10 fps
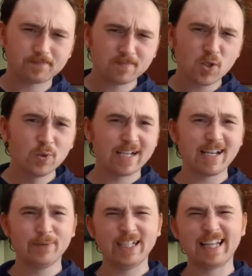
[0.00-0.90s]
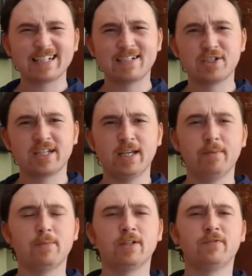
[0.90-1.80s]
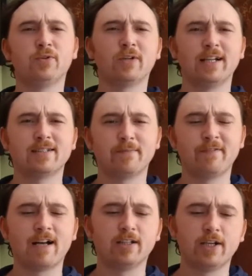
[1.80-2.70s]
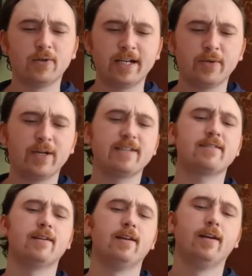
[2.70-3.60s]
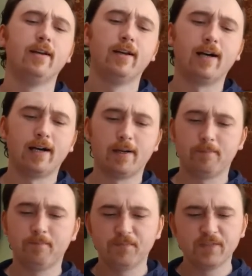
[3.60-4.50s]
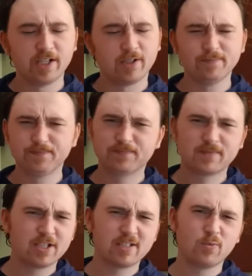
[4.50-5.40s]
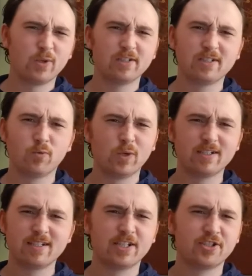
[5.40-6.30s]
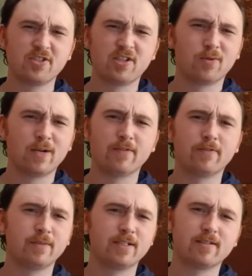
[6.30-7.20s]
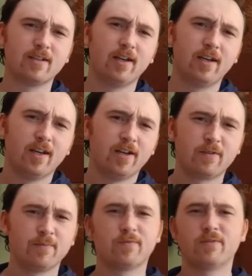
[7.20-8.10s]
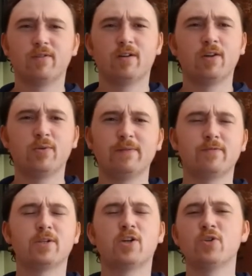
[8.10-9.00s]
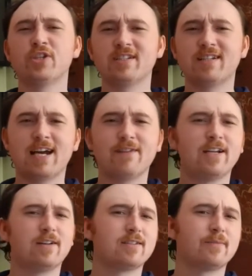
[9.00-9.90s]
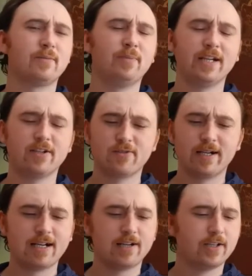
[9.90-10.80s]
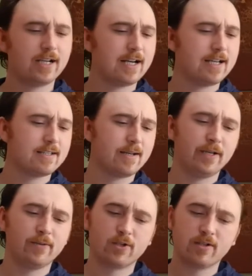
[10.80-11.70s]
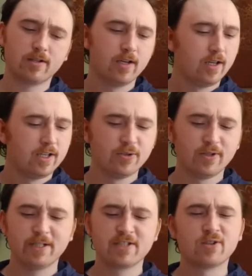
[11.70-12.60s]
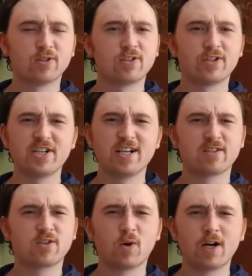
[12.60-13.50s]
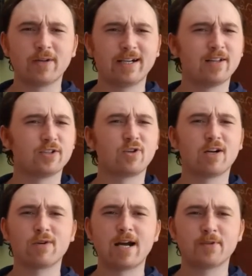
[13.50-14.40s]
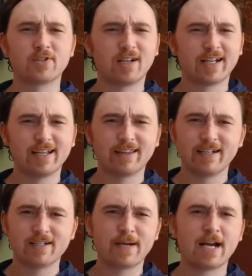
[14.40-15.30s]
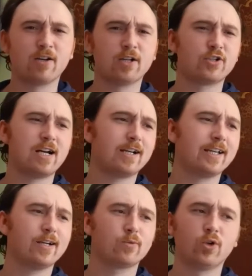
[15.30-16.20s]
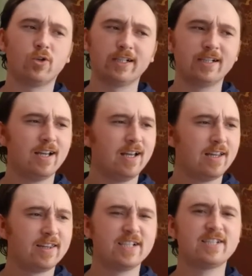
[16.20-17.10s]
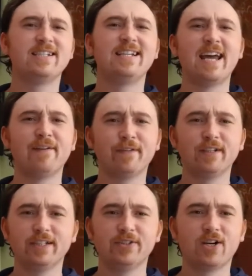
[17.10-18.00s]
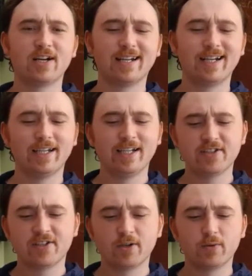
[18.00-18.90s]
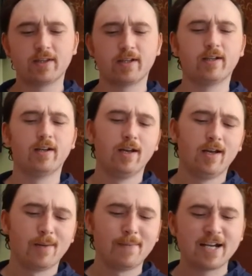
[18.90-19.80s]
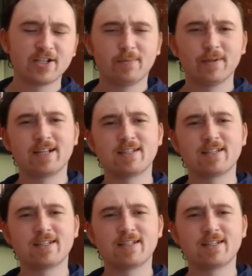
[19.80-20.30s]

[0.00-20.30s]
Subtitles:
we elect to just keep him on the floor. He ends up fouling out anyways. Just some weird decisions all around from all the way up from the coaching staff down to some of the players right now, you guys. I mean, we're doing a bit of soul searching as a squad right now. The Toronto Raptors got to get things back on track and get it rolling. Things definitely do not get any easier with a matchup against the